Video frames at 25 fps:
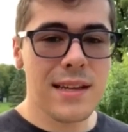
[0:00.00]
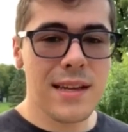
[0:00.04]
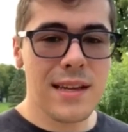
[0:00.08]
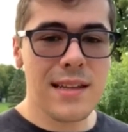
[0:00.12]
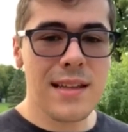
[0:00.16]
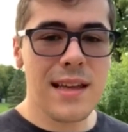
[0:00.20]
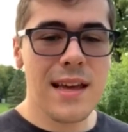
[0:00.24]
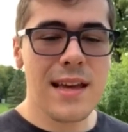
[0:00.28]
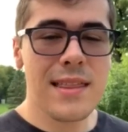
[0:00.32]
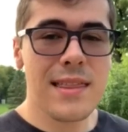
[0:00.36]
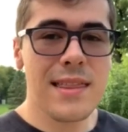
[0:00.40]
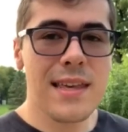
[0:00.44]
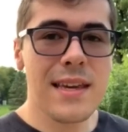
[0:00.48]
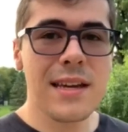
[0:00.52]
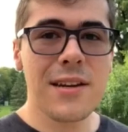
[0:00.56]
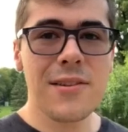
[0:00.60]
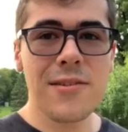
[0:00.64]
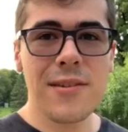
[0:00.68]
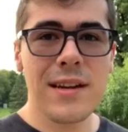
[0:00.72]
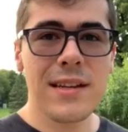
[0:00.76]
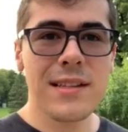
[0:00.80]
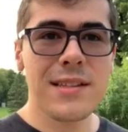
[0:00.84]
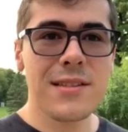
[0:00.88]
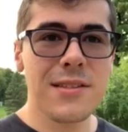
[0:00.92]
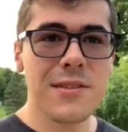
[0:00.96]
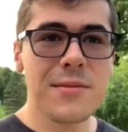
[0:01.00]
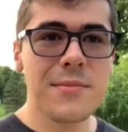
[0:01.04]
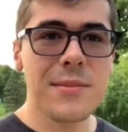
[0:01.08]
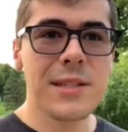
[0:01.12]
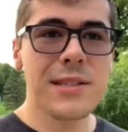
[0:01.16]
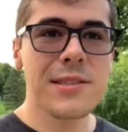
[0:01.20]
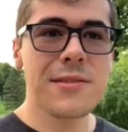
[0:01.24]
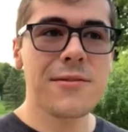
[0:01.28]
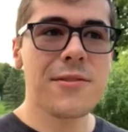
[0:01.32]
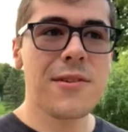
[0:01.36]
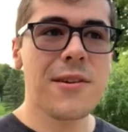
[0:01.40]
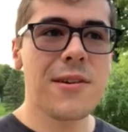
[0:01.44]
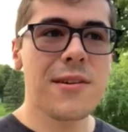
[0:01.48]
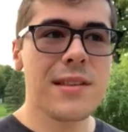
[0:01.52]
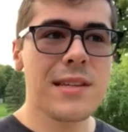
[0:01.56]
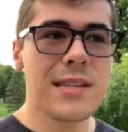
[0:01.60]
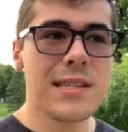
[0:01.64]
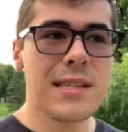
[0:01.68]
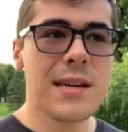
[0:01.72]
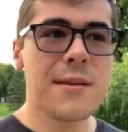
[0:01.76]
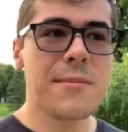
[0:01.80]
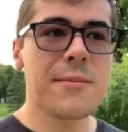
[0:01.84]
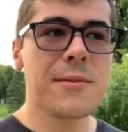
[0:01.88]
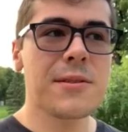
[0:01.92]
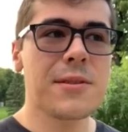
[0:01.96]
I, I thank Grant so much for all these
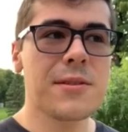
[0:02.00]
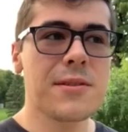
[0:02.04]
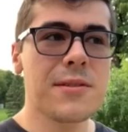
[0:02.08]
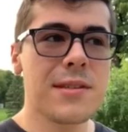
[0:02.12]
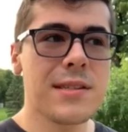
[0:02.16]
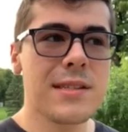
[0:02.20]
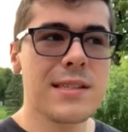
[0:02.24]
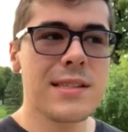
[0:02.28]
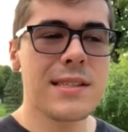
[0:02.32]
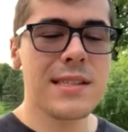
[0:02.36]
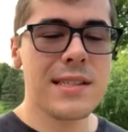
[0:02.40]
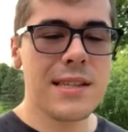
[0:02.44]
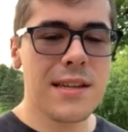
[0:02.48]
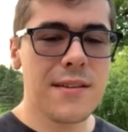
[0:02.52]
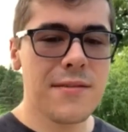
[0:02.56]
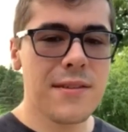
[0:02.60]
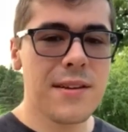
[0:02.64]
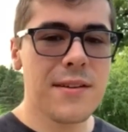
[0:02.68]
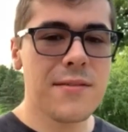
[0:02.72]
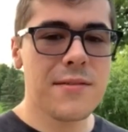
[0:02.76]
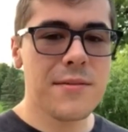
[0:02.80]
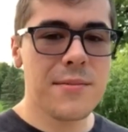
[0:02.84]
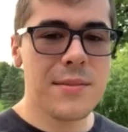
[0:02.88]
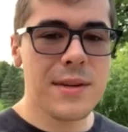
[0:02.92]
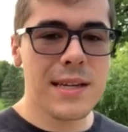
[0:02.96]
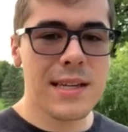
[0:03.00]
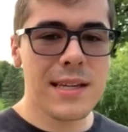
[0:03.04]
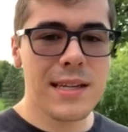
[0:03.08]
opportunities they've given me,